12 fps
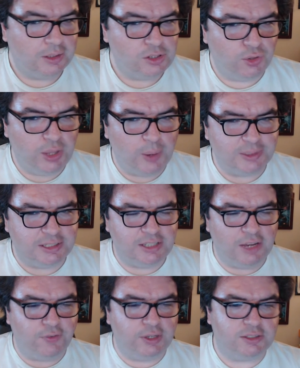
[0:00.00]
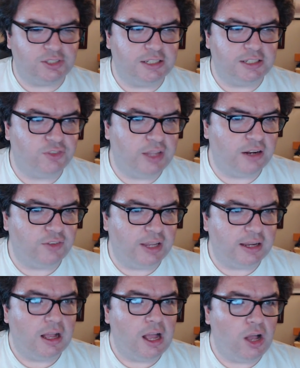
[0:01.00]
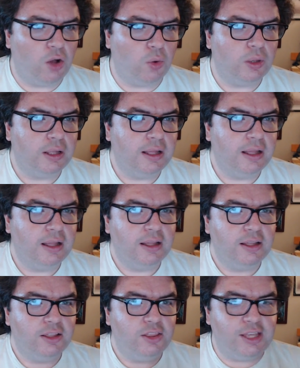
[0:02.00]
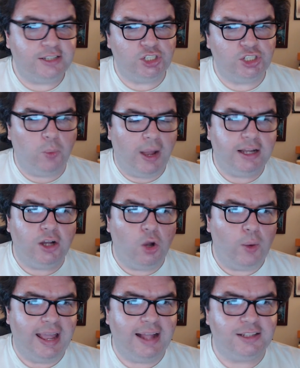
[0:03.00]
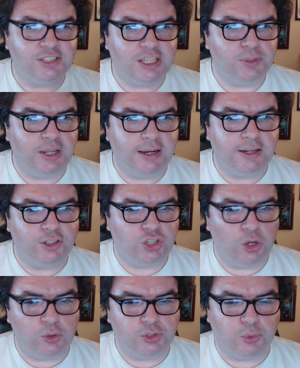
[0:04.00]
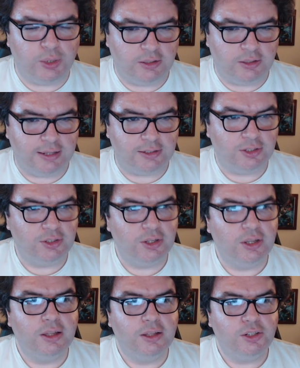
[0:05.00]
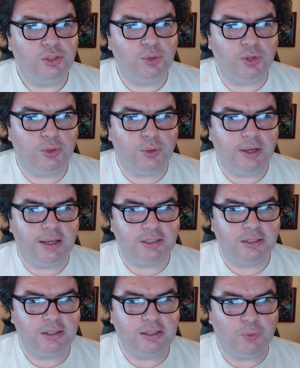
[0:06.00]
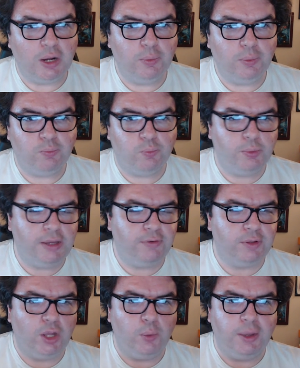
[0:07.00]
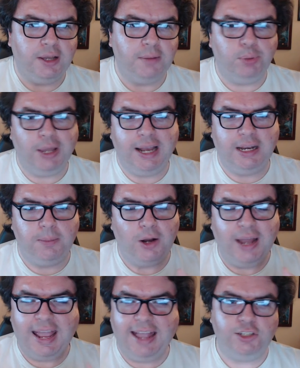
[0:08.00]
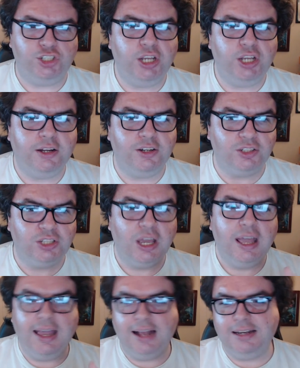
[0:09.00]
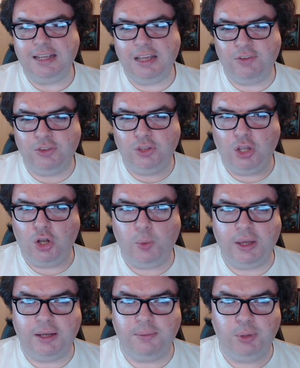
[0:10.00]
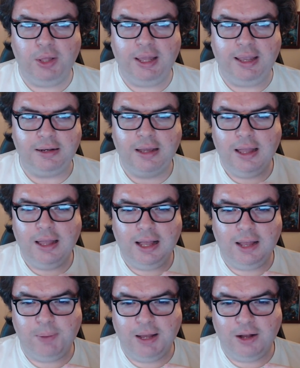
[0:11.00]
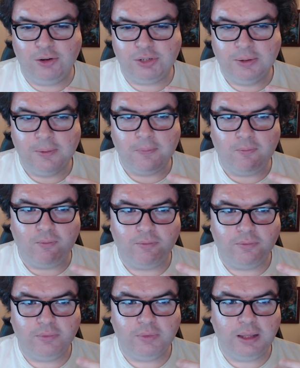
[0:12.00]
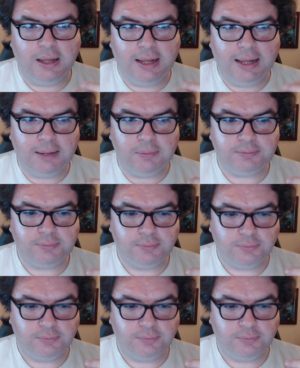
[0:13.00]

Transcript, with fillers: so there was a definite sense of there like oh this is why GoHands keeps getting shows greenlit to a degree is while even though we complain about Hand Shakers and even though we complain about um